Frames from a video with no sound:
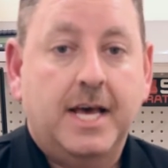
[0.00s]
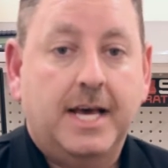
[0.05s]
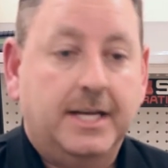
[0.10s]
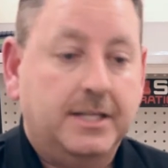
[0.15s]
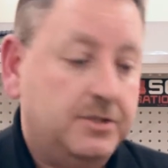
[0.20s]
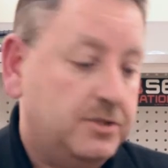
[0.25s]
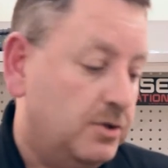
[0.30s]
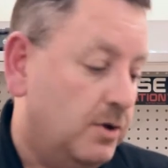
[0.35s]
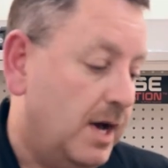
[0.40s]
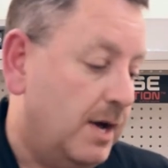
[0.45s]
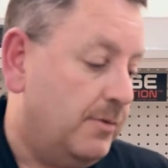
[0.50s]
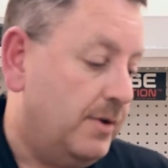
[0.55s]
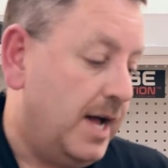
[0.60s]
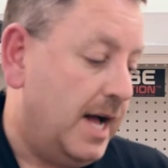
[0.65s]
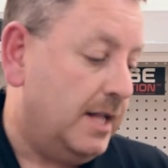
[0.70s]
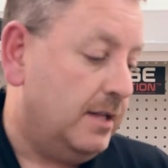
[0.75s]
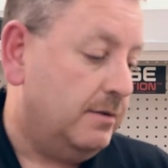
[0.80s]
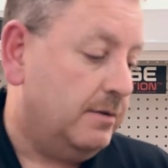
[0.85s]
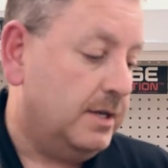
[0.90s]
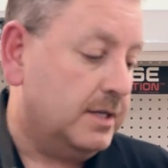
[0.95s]
And so I would
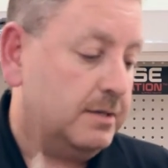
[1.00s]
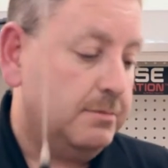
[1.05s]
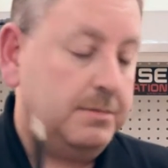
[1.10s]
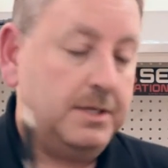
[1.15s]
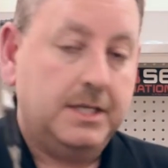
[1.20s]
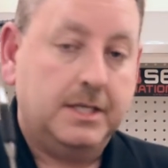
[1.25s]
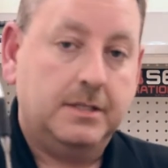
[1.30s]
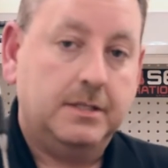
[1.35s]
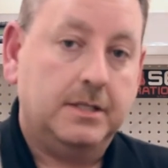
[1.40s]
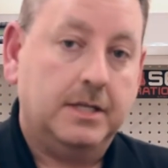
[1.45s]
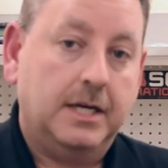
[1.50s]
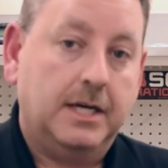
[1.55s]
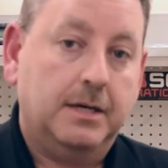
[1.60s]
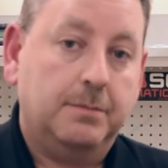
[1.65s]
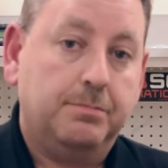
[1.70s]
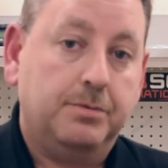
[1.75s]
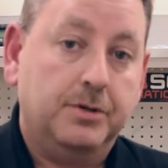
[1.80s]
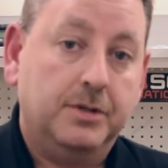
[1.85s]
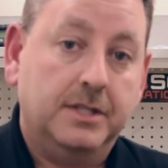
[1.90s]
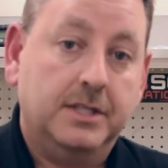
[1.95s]
highly recommend uh,
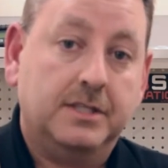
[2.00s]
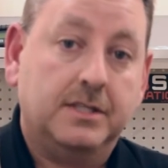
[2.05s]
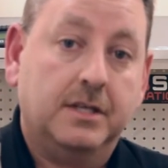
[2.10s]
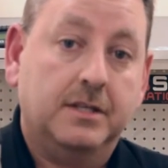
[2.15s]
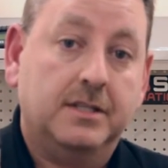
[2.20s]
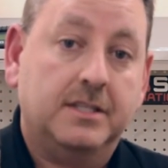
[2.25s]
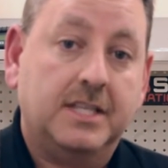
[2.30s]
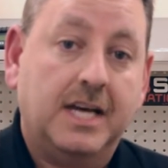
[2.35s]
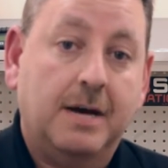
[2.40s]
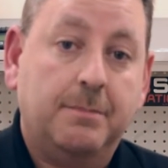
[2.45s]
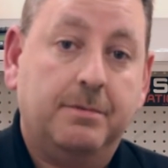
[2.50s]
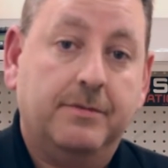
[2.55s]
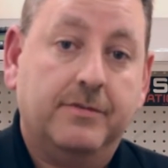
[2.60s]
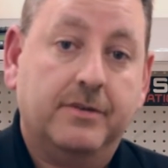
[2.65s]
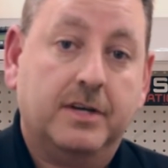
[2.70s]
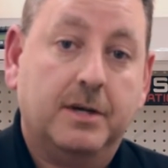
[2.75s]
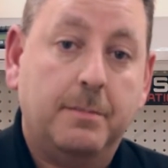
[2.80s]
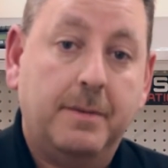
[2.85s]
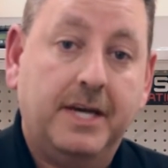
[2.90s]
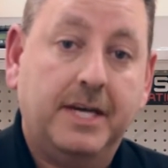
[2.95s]
putting this on the top of
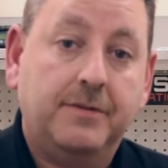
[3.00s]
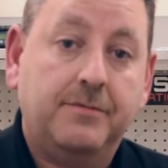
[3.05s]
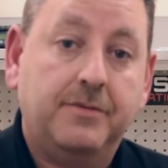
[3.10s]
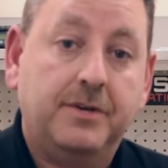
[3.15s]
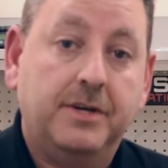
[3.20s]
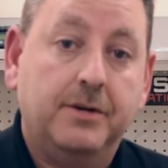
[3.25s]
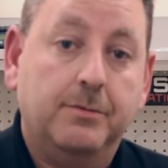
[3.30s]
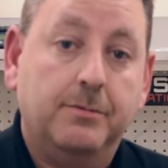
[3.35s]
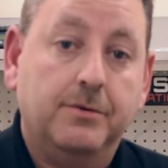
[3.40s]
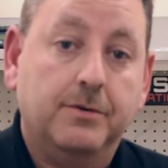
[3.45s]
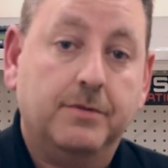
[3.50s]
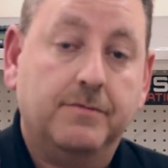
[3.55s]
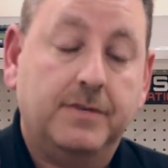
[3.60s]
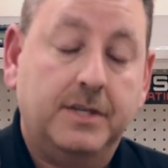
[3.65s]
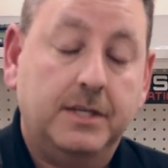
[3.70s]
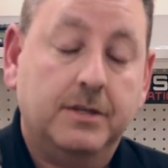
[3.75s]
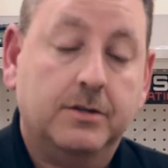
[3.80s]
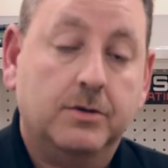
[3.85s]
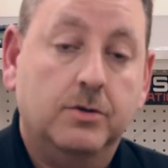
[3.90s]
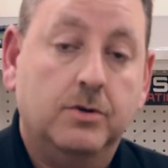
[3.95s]
a command
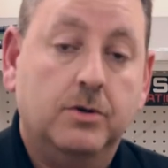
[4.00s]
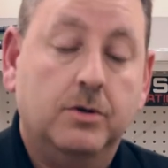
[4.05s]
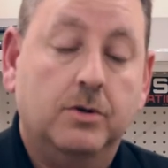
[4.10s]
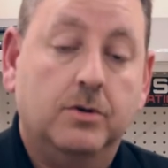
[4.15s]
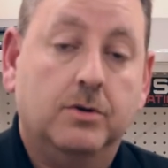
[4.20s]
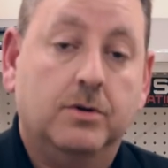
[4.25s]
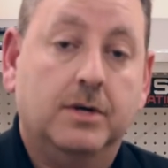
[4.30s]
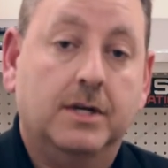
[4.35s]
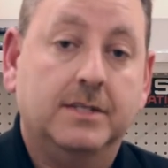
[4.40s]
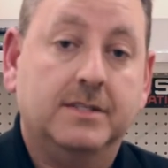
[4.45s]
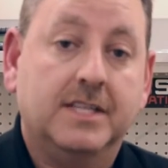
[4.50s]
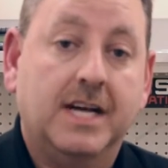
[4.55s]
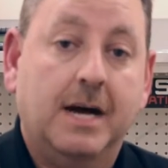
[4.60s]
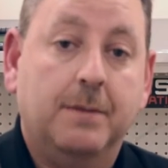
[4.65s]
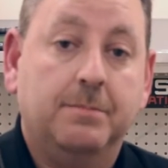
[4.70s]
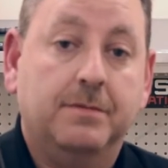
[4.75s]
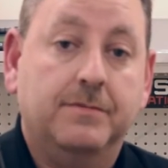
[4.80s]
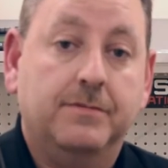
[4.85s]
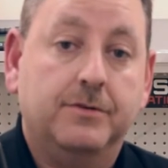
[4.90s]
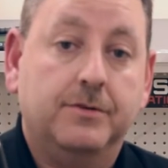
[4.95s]
vehicle or on
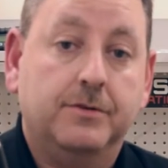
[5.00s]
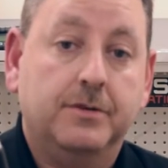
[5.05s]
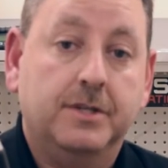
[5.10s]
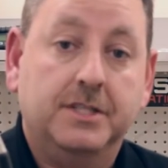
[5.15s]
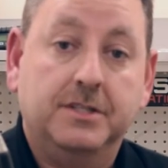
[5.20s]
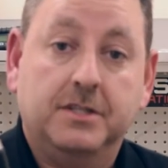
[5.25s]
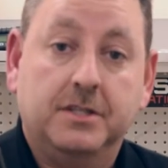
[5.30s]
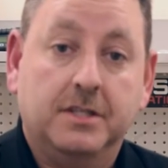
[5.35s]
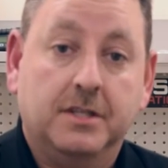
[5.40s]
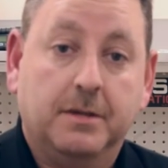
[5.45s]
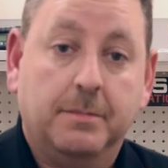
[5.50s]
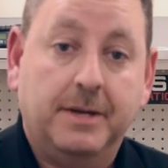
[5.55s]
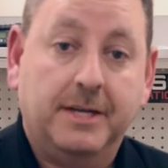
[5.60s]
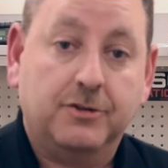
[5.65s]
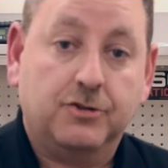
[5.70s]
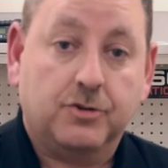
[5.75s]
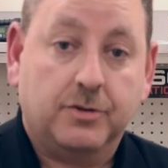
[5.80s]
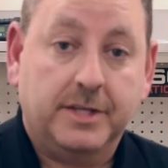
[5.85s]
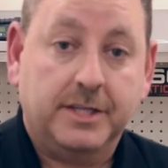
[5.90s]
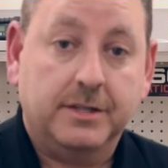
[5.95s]
top of your incident
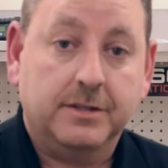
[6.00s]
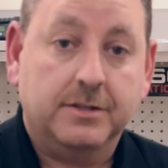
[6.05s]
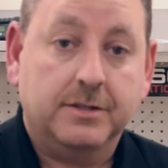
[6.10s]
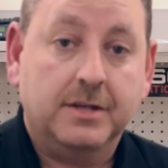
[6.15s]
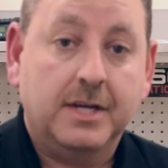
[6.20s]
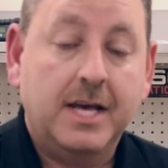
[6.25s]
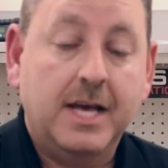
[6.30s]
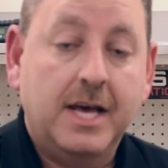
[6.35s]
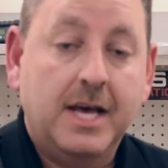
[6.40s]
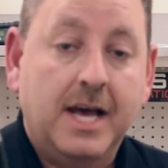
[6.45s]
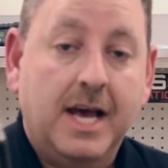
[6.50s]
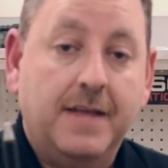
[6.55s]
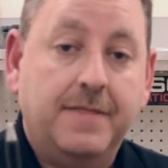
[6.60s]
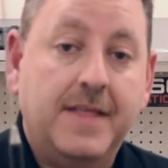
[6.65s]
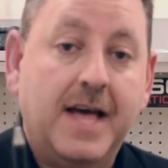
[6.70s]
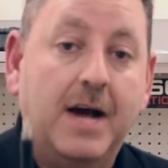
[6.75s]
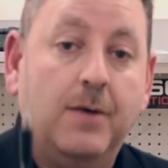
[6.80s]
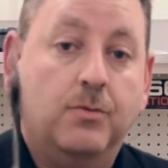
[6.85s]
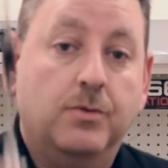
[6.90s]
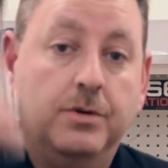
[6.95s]
command trailer, and
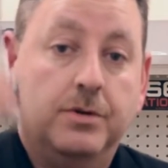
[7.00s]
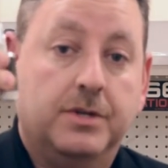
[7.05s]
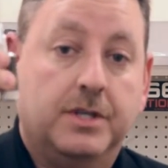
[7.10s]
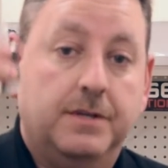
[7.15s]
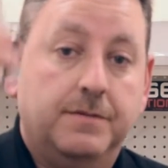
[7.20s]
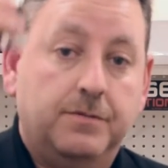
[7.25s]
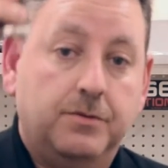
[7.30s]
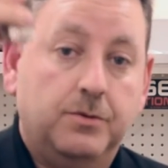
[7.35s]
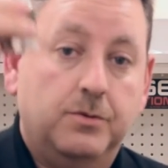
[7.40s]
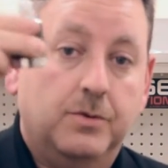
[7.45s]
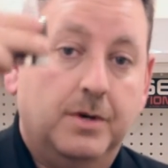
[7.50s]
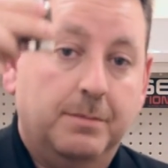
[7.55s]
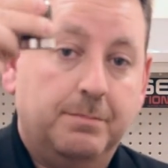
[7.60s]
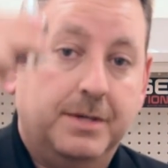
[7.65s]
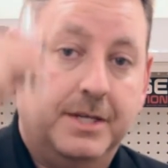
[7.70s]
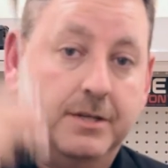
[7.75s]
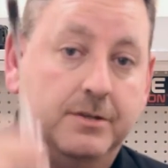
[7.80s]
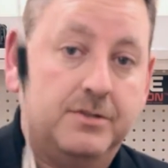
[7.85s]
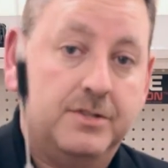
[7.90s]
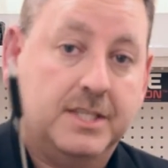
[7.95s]
that will give you a
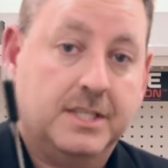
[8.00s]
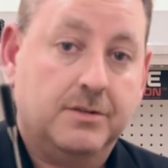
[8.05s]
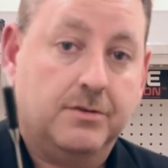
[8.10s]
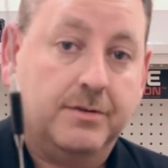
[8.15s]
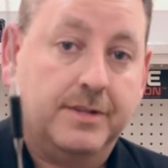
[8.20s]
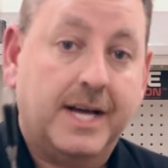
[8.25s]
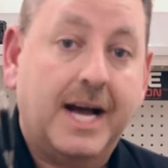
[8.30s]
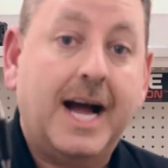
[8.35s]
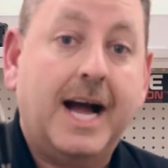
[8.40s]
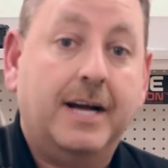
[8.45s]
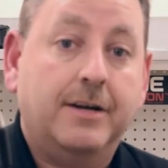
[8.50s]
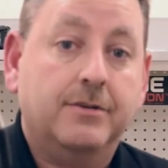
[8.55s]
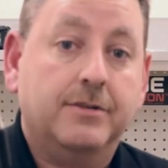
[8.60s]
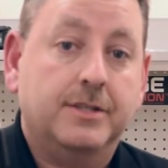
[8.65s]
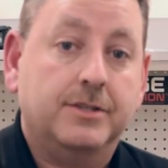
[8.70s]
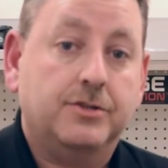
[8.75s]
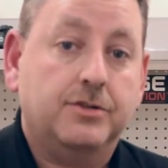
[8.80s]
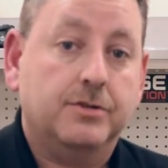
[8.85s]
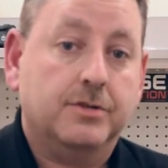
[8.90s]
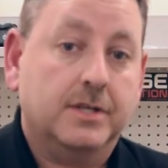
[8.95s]
better signal the higher
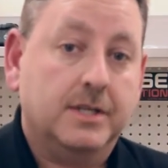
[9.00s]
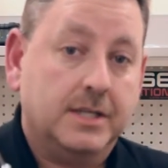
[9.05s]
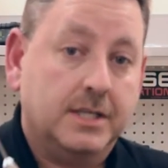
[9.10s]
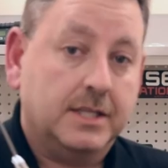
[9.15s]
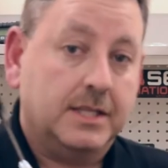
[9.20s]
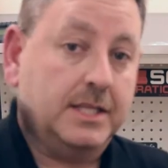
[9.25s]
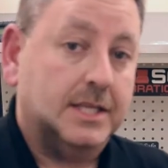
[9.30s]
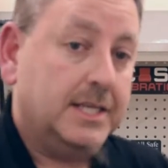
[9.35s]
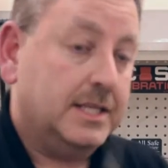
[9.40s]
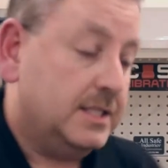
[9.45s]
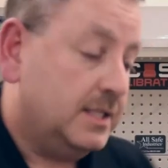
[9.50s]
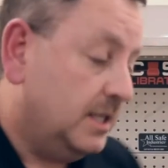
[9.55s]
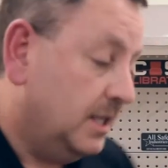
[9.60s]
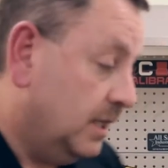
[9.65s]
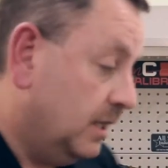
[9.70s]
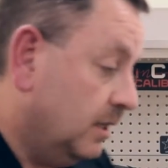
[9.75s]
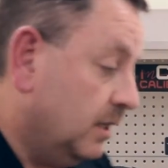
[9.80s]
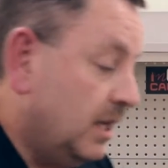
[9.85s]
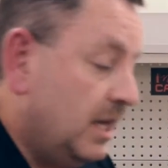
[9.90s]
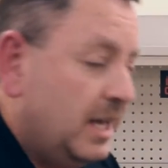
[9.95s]
that you can get the
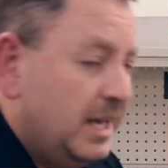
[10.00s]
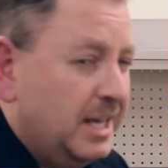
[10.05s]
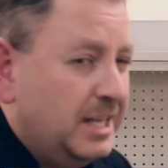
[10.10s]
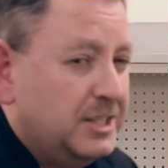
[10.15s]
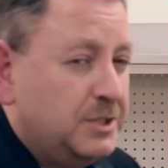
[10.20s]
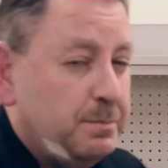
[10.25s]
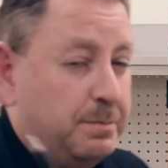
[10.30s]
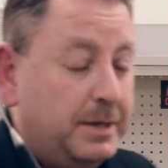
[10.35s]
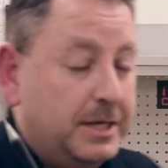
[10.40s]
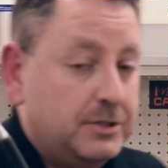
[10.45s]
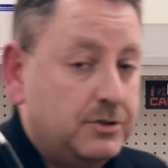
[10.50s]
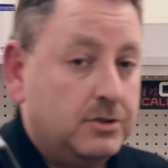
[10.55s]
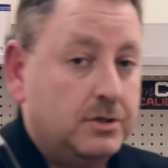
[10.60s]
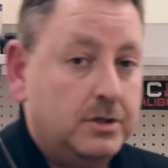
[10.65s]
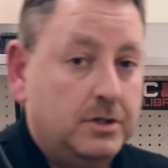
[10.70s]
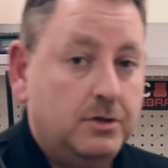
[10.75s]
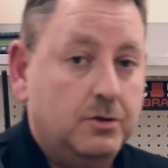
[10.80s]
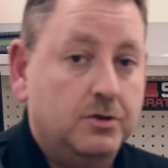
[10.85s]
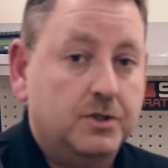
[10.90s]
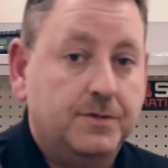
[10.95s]
antenna.
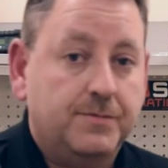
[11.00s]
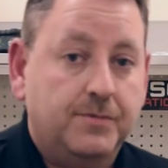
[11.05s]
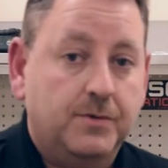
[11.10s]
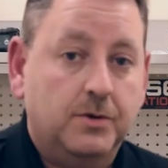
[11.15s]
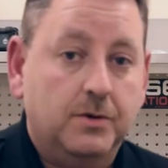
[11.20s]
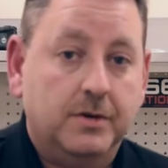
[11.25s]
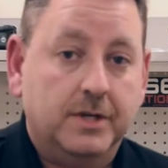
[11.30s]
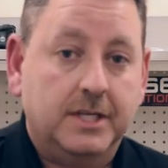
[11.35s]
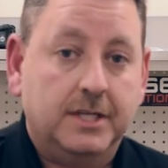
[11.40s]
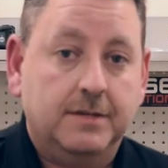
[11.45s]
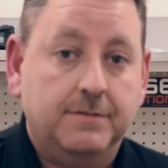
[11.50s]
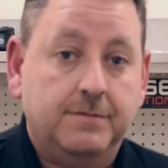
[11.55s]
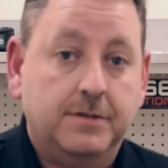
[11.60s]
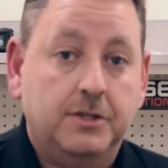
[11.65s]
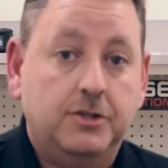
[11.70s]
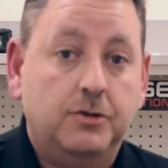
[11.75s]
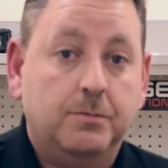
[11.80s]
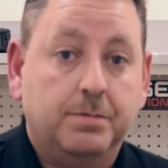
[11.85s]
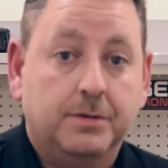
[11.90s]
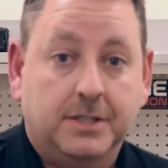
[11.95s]
Especially useful in
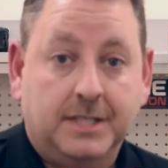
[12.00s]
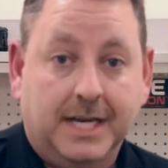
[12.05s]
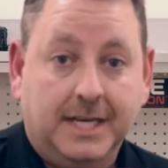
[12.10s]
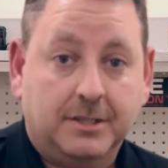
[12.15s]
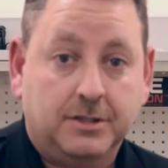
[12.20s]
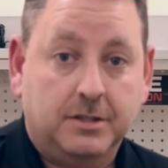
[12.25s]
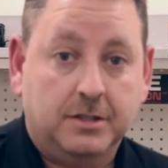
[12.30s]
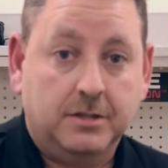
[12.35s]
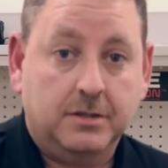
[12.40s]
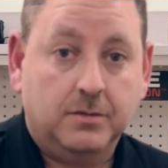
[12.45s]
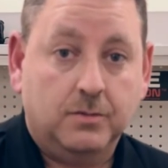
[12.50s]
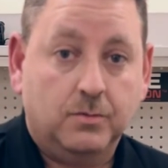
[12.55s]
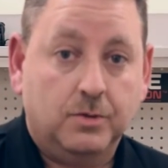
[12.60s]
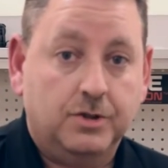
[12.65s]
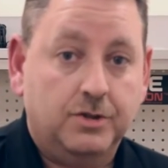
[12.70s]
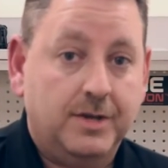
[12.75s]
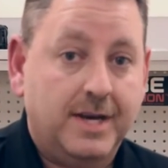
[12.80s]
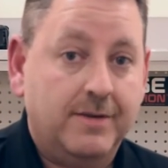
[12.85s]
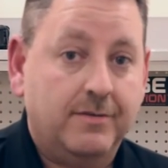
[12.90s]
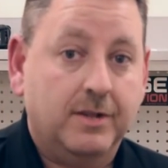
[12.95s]
venue protection
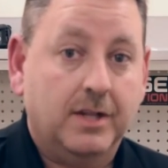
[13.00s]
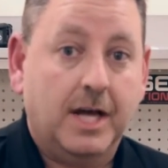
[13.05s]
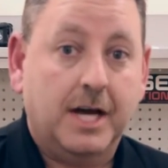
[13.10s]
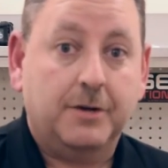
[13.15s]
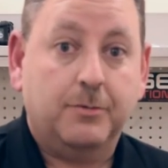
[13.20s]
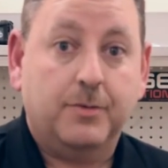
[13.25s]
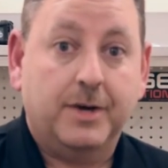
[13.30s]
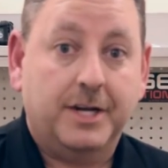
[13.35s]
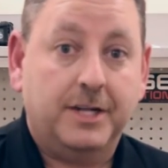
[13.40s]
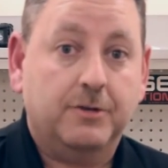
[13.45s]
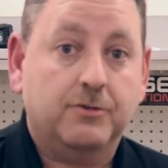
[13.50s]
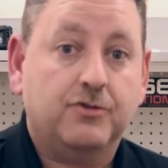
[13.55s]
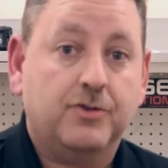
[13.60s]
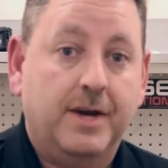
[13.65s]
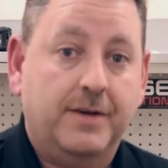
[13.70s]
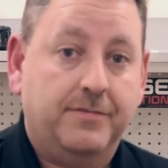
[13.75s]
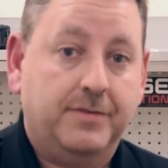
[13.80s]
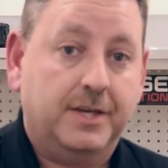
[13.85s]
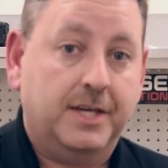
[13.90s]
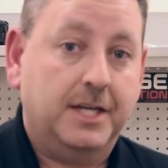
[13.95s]
when you have a lot of radio
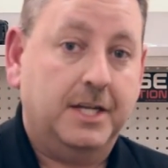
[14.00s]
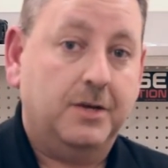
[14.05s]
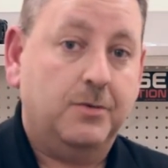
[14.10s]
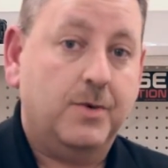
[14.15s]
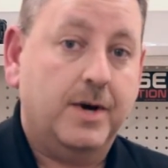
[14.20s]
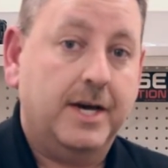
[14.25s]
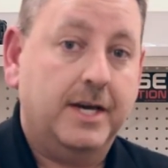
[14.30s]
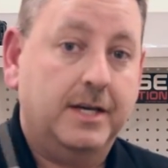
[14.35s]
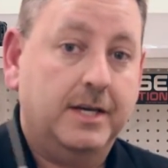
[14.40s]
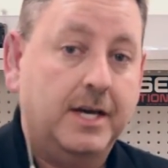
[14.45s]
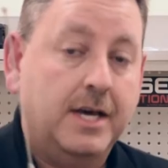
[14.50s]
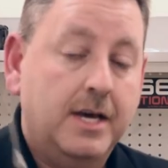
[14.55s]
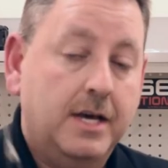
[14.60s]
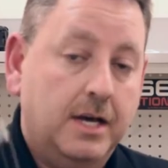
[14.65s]
traffic anyway.